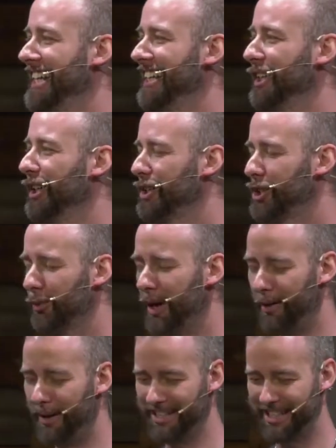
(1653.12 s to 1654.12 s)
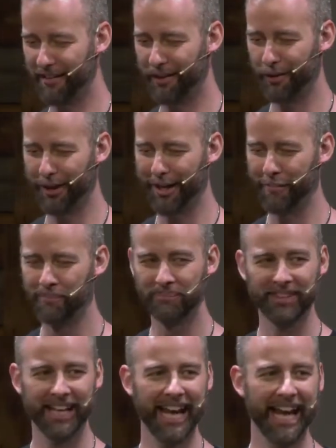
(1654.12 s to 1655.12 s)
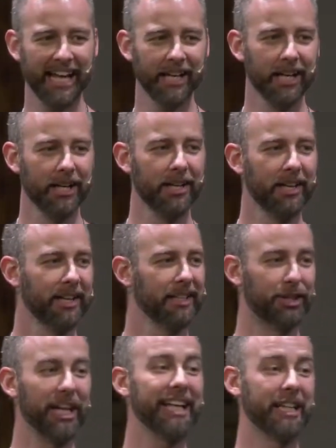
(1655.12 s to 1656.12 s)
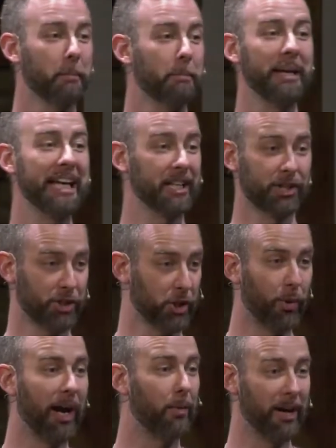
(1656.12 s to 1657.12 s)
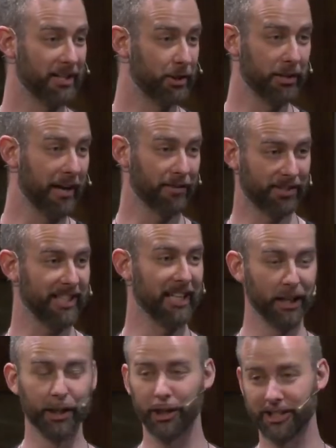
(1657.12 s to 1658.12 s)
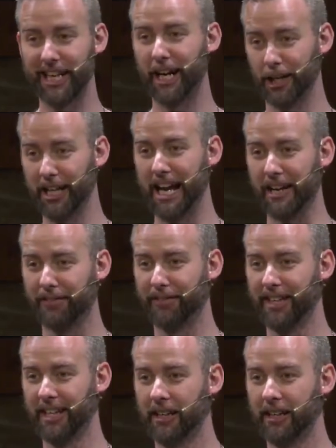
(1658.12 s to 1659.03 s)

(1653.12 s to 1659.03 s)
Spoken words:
Little chihuahuas everywhere. And she had the meanest chihuahuas you'd ever seen in your entire life.